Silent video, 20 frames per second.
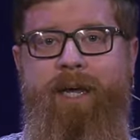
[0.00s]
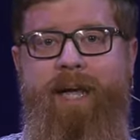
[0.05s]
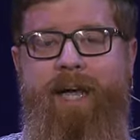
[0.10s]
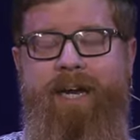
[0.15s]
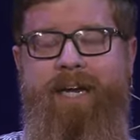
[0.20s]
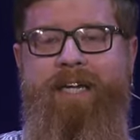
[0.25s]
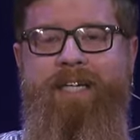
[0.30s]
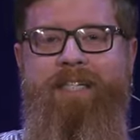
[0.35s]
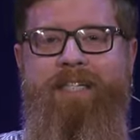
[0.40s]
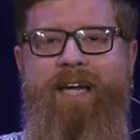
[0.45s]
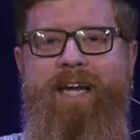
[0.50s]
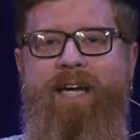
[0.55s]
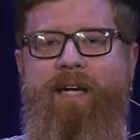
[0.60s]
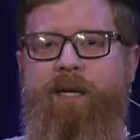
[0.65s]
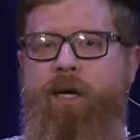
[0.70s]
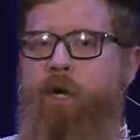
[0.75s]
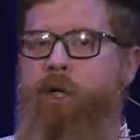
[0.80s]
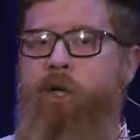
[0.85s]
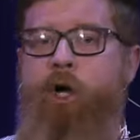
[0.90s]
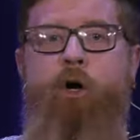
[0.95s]
And he's like,
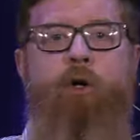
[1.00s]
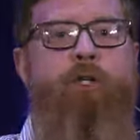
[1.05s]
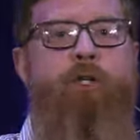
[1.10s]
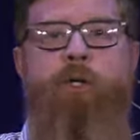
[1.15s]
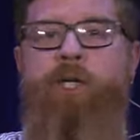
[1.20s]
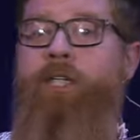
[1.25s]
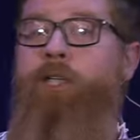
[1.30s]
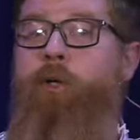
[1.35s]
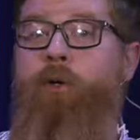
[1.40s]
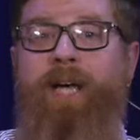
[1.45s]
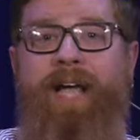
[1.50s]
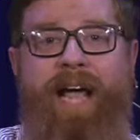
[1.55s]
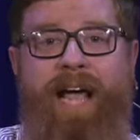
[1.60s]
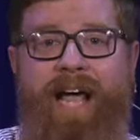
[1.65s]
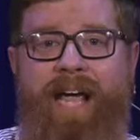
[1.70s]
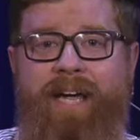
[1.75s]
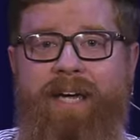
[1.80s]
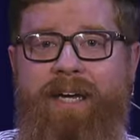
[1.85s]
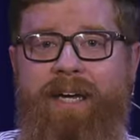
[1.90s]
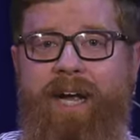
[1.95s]
no, dude, it's
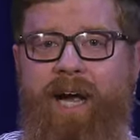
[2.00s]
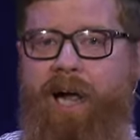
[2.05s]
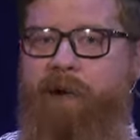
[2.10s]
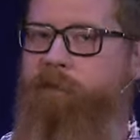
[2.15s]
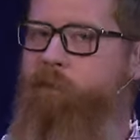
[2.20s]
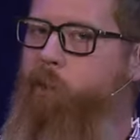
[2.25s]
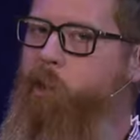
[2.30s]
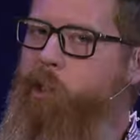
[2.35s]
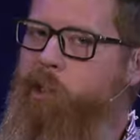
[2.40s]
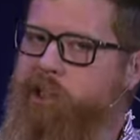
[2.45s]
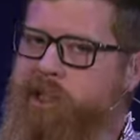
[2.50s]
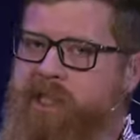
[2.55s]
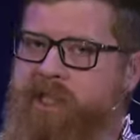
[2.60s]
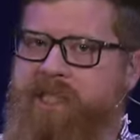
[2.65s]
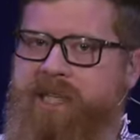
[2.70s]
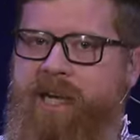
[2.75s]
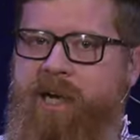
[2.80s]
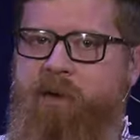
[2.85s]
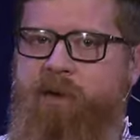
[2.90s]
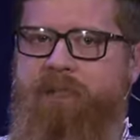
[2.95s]
okay. I've worked
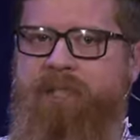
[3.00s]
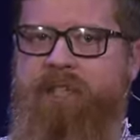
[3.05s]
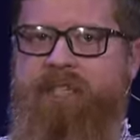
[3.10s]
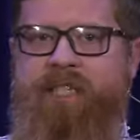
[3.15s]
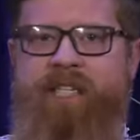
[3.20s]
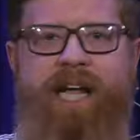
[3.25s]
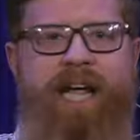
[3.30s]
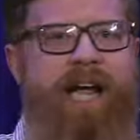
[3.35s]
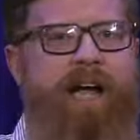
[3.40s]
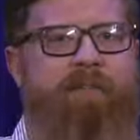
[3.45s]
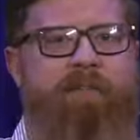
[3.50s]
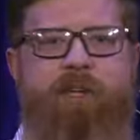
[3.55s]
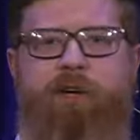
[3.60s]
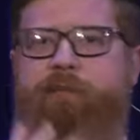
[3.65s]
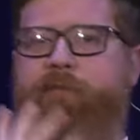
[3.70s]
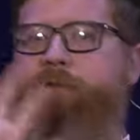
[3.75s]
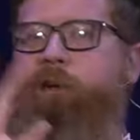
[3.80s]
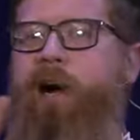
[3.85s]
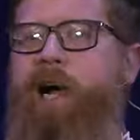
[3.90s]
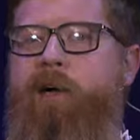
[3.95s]
this out with the staff. They're
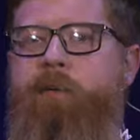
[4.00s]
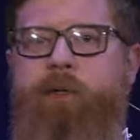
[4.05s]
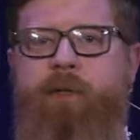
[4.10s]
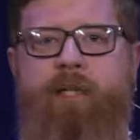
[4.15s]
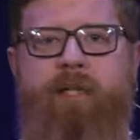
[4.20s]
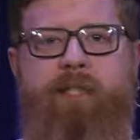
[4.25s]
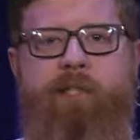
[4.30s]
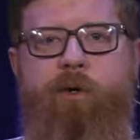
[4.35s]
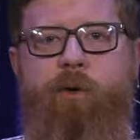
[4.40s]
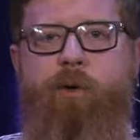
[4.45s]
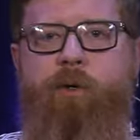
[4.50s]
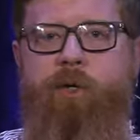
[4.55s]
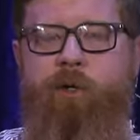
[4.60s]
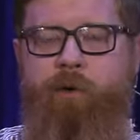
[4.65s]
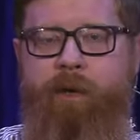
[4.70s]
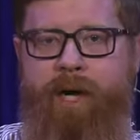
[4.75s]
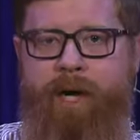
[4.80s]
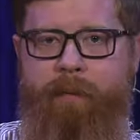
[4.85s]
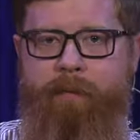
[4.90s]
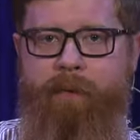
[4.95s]
fine with us going to
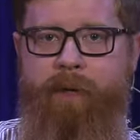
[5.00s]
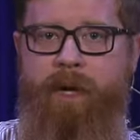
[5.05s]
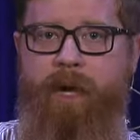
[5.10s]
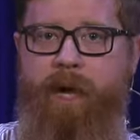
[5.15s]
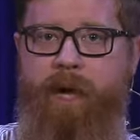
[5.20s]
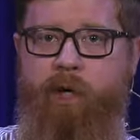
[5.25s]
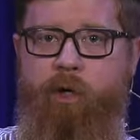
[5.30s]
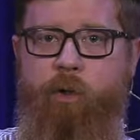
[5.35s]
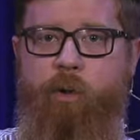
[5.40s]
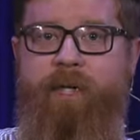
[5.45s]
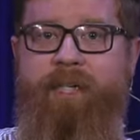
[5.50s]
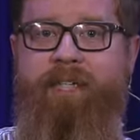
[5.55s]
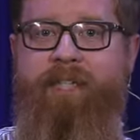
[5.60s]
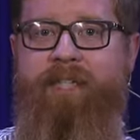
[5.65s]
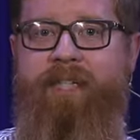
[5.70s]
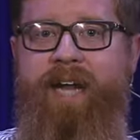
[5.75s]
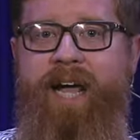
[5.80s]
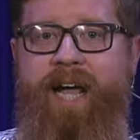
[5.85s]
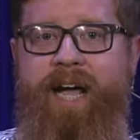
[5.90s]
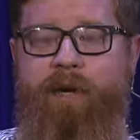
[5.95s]
grab a quick
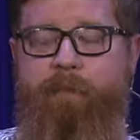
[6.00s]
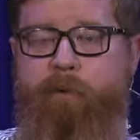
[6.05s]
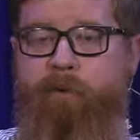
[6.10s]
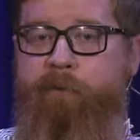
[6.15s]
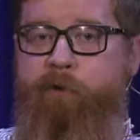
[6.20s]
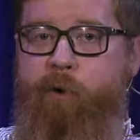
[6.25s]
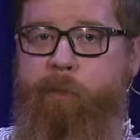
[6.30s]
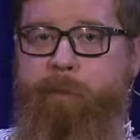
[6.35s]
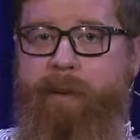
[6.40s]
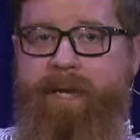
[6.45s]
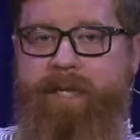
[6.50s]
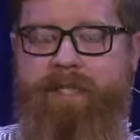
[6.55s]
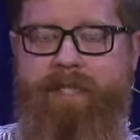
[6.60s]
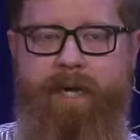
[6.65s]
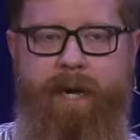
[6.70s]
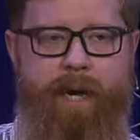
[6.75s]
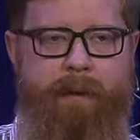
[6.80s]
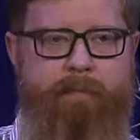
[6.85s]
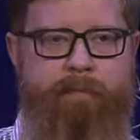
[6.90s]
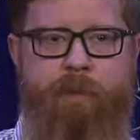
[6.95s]
snack before
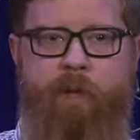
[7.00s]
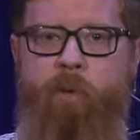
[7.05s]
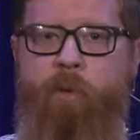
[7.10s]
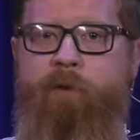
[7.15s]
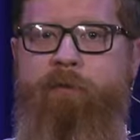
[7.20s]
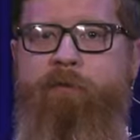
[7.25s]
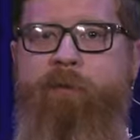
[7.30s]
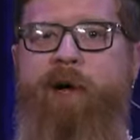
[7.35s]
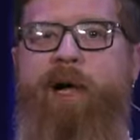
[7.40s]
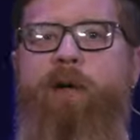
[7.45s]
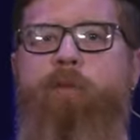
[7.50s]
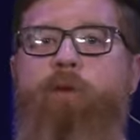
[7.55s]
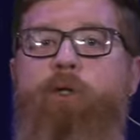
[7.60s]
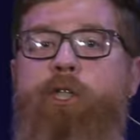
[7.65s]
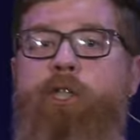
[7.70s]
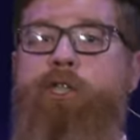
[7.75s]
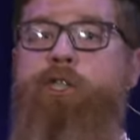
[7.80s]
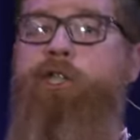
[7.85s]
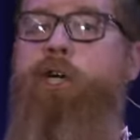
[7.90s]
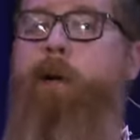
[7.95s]
bedtime. We're fine. We'll
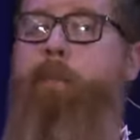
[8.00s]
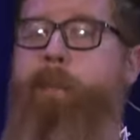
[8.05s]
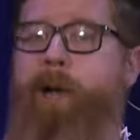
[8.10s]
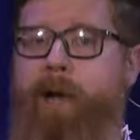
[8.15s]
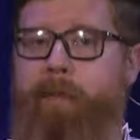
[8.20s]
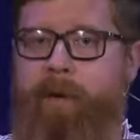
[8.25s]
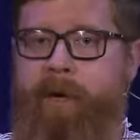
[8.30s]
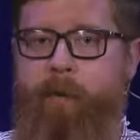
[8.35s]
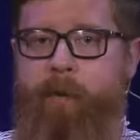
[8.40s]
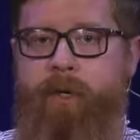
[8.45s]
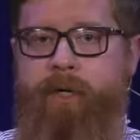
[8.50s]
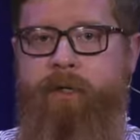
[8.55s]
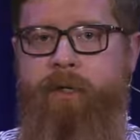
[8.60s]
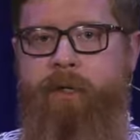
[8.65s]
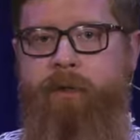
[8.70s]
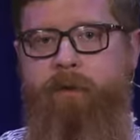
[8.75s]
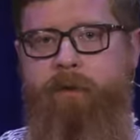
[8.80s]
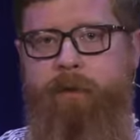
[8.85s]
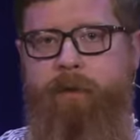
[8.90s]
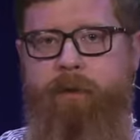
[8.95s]
just jump out my
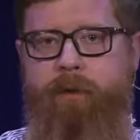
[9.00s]
window.